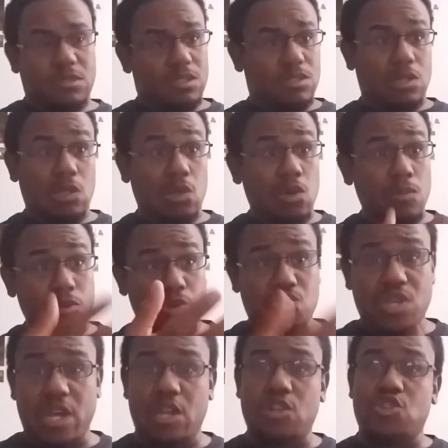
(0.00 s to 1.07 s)
The little
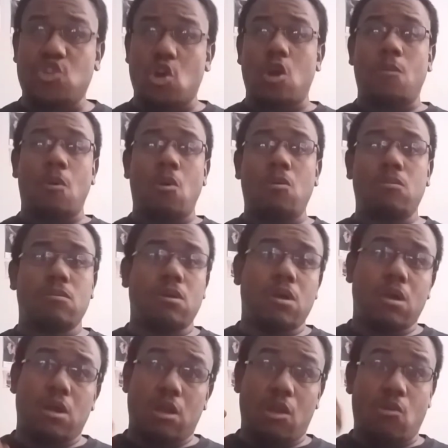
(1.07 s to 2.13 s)
mutated gerbil
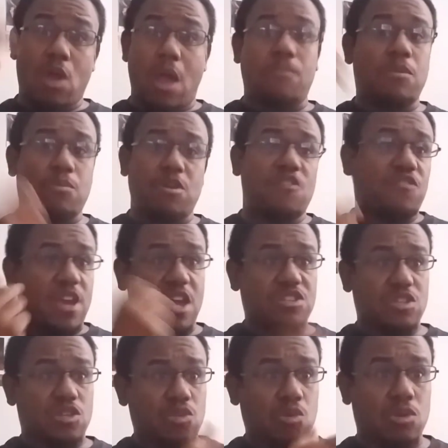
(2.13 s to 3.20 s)
grabbed the
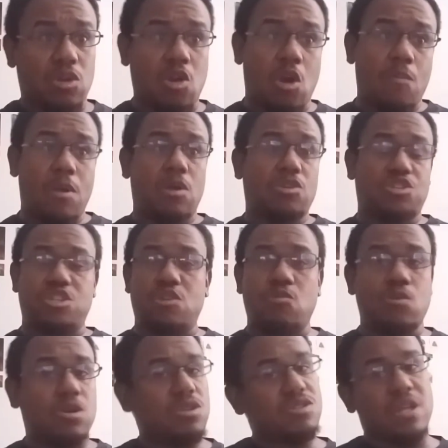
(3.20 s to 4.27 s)
briefcase and threw it to Carmella, and she
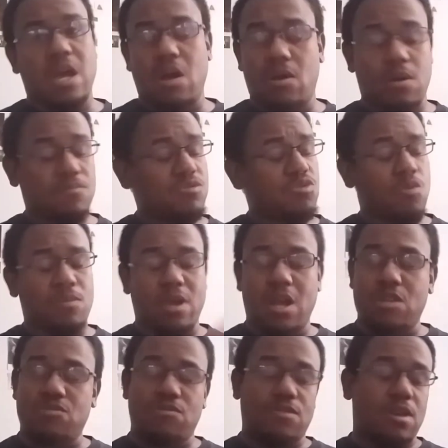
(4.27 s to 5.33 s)
won. Now, I'm just going to be
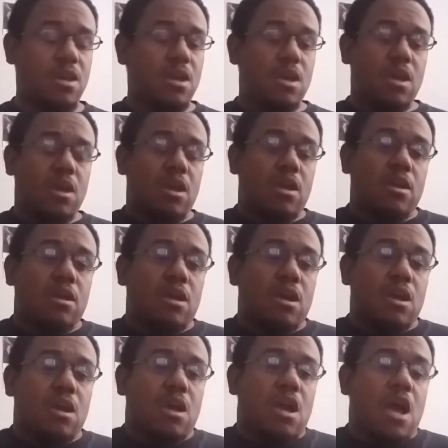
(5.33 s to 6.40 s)
honest with you.
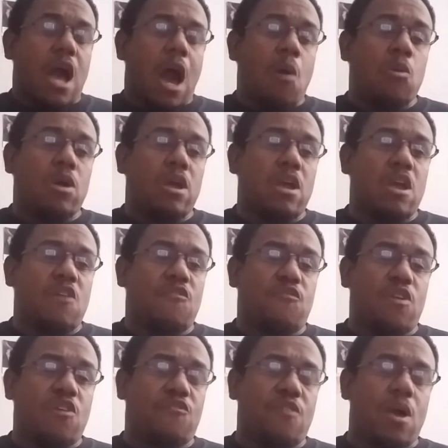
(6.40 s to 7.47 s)

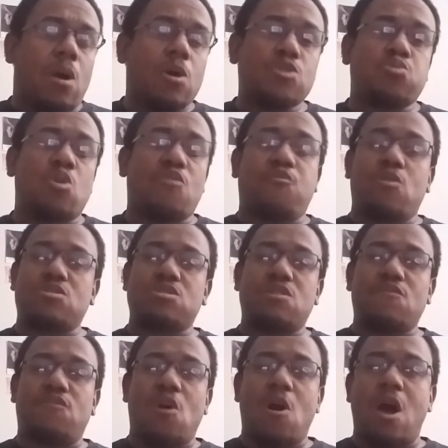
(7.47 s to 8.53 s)
If Ellsworth wasn't
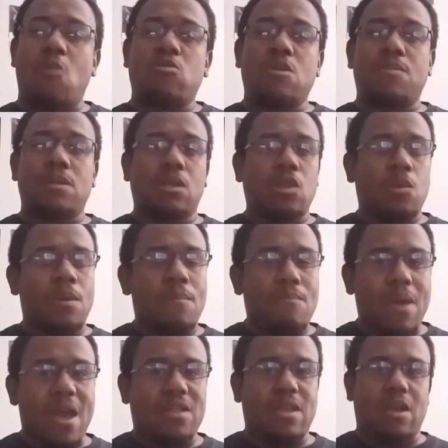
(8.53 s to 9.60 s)
involved, I would have been a little bit
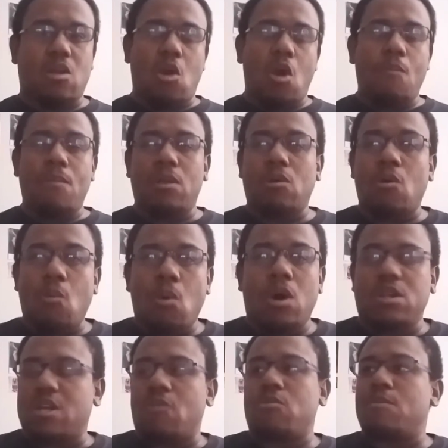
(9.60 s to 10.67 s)
mad that Carmella
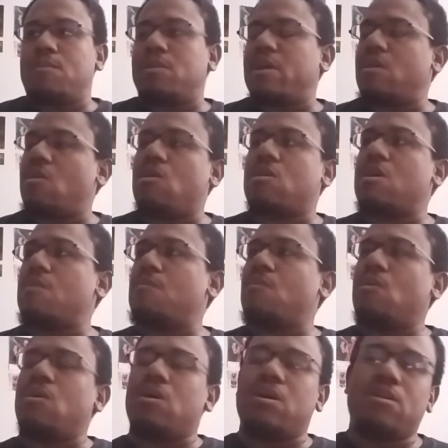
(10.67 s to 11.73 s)
won. I would have been like, oh, come
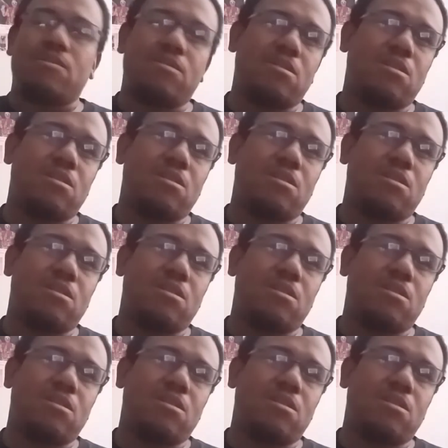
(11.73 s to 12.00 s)
on.